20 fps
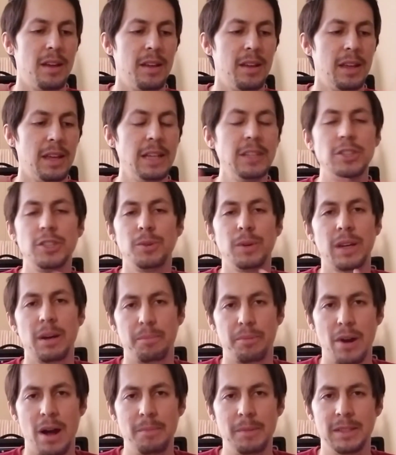Issuing a
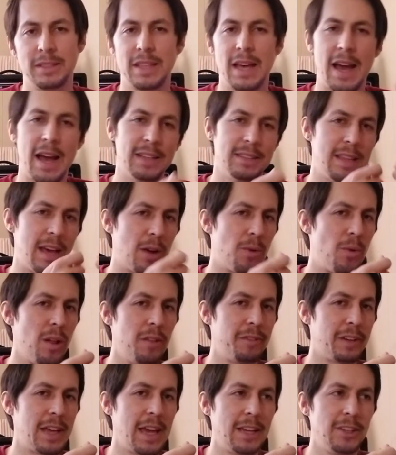promise that has that
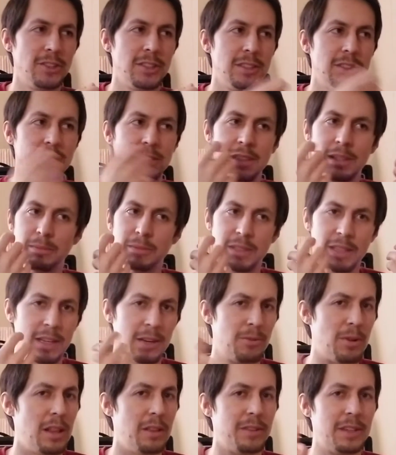qualification seems
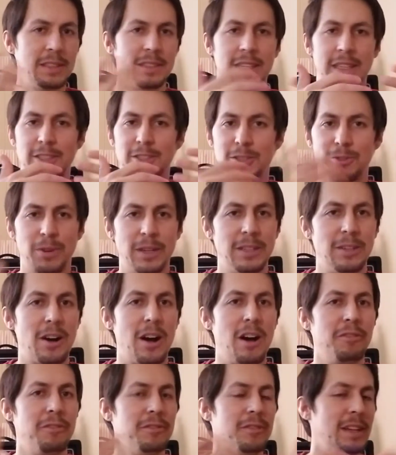irrelevant. It's like screened
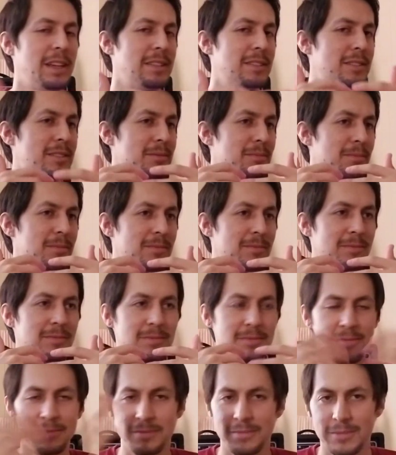off. It's
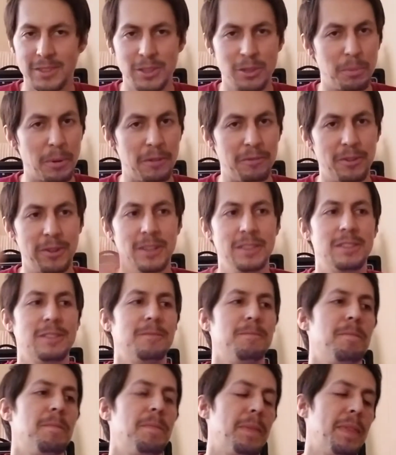superfluous.
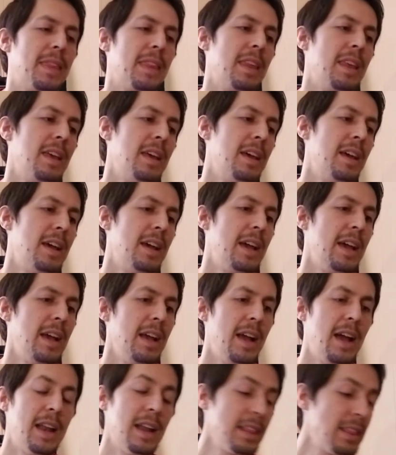
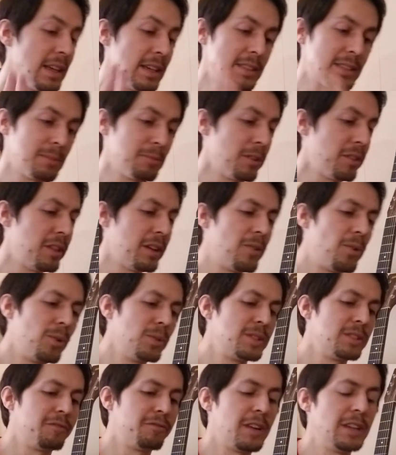And I think a similar thing
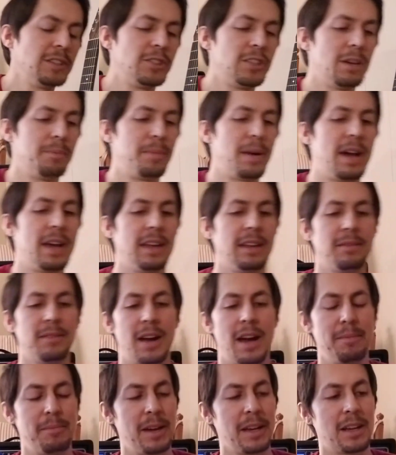holds in friendship. I
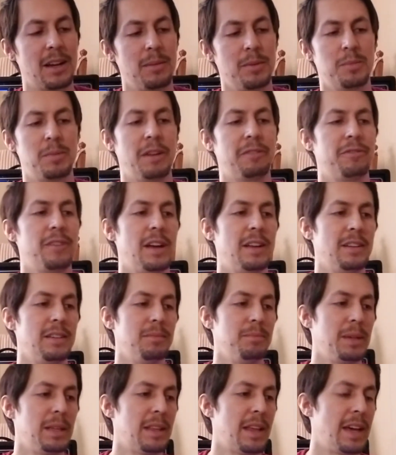might come to my friend
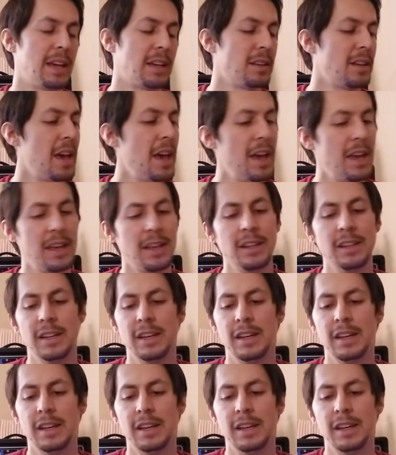and be like, "Hey,